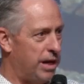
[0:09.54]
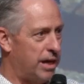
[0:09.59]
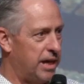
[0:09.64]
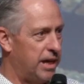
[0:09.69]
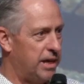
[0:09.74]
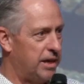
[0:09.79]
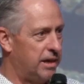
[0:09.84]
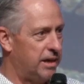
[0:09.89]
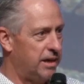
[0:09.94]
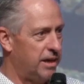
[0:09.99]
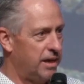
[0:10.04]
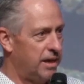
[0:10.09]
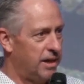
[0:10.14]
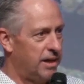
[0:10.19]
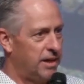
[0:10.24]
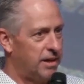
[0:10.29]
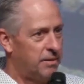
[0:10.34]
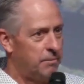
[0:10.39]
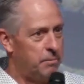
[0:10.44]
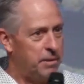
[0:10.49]
can
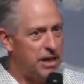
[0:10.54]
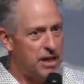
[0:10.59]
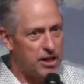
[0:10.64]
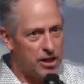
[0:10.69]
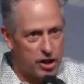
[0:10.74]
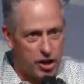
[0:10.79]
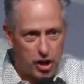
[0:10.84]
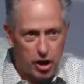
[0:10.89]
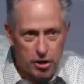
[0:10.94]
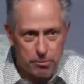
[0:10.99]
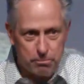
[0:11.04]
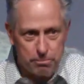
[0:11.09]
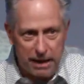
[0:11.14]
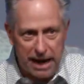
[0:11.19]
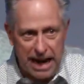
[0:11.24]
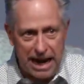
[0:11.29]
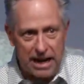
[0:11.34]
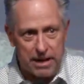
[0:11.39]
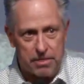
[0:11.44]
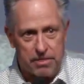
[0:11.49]
be on a good
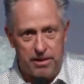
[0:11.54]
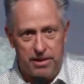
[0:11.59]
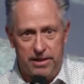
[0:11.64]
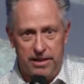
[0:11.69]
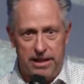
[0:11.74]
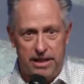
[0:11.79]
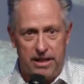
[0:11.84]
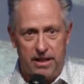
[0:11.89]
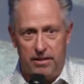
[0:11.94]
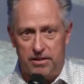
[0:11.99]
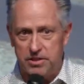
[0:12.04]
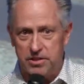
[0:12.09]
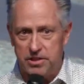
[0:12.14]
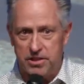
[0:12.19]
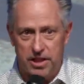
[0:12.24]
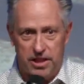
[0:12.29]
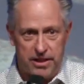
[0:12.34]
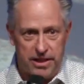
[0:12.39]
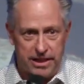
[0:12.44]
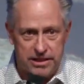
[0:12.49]
path, and, and all of a
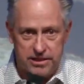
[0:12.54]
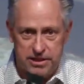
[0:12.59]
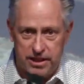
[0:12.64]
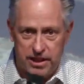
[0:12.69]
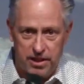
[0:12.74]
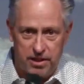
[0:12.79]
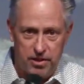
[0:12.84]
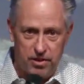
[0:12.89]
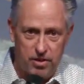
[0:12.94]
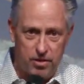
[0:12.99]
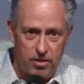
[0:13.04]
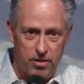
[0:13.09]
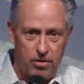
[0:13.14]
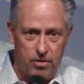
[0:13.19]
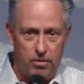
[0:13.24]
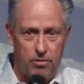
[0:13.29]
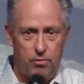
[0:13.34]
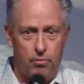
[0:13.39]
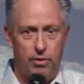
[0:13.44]
sudden, next thing you know,